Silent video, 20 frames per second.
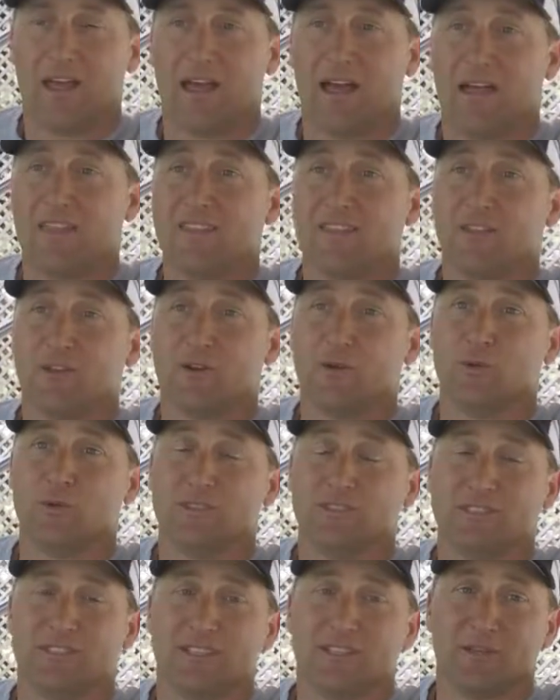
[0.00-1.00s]
I think the
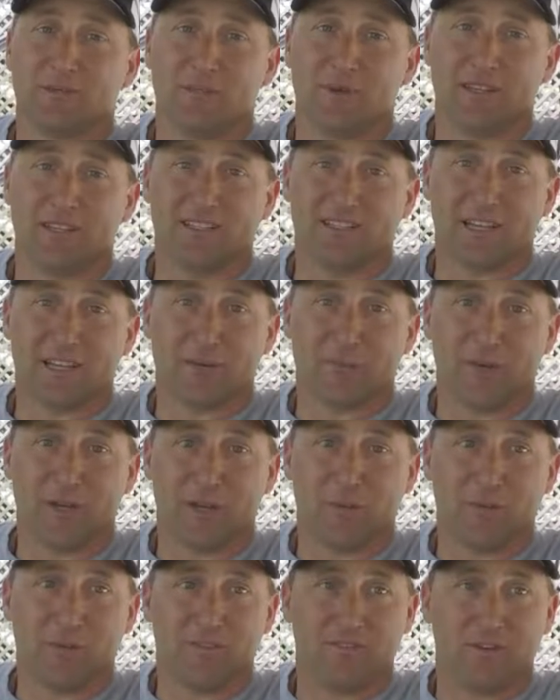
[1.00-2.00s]
coolest thing to me is I can
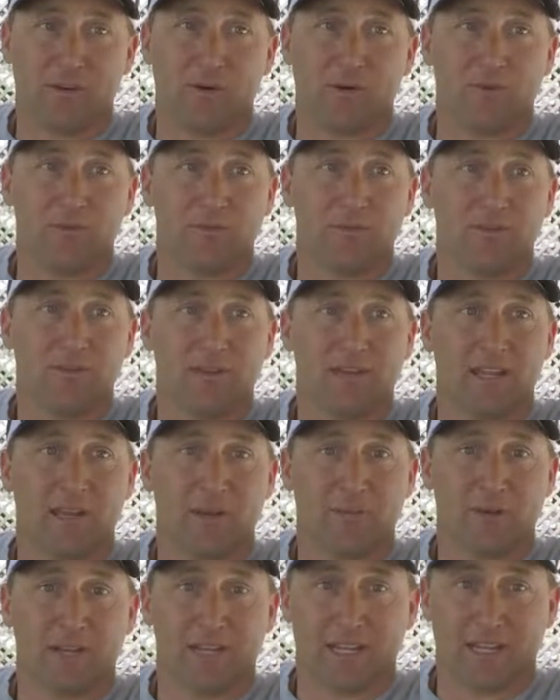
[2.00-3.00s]
pick up the phone
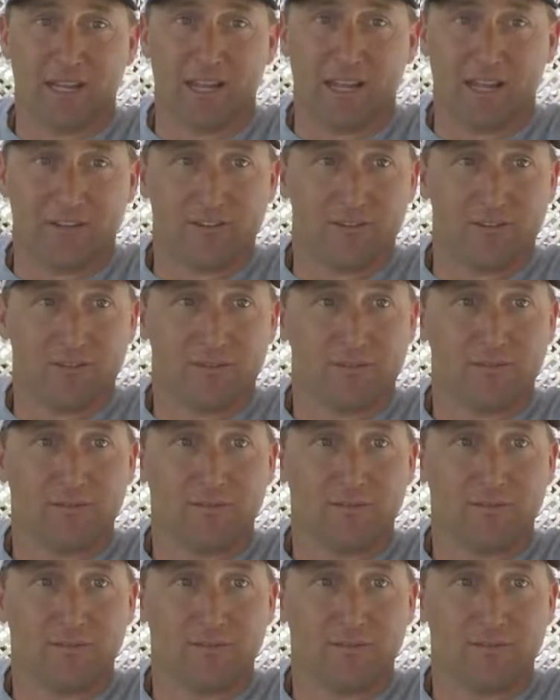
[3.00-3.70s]
and I'm going to get an answer.